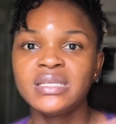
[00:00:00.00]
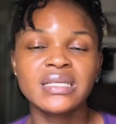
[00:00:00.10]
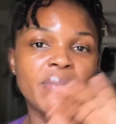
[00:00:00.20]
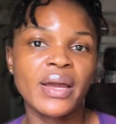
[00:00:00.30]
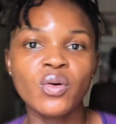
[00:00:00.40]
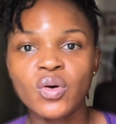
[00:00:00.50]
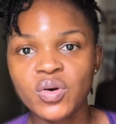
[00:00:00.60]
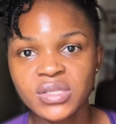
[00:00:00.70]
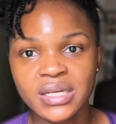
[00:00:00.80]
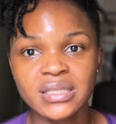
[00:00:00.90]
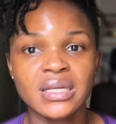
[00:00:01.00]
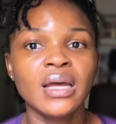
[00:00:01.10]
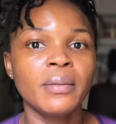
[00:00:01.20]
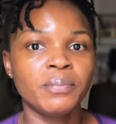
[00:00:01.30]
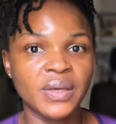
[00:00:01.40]
These are my own content
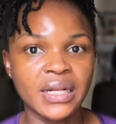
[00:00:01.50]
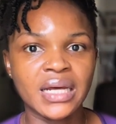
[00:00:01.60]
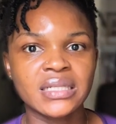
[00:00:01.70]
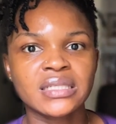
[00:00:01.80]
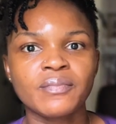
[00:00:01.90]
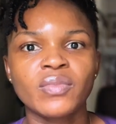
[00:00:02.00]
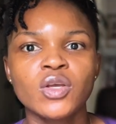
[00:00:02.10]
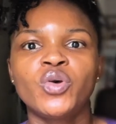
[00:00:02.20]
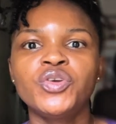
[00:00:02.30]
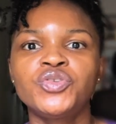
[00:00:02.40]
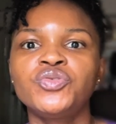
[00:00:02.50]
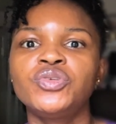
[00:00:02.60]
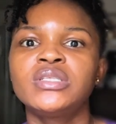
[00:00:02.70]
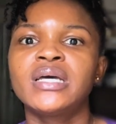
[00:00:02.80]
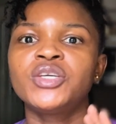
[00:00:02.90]
pillars. What you do
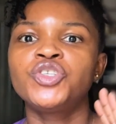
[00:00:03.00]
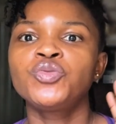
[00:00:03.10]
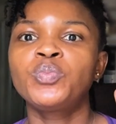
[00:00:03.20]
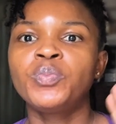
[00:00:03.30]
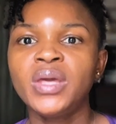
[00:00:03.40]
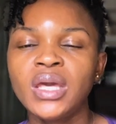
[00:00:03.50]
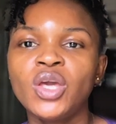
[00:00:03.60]
is that you should pick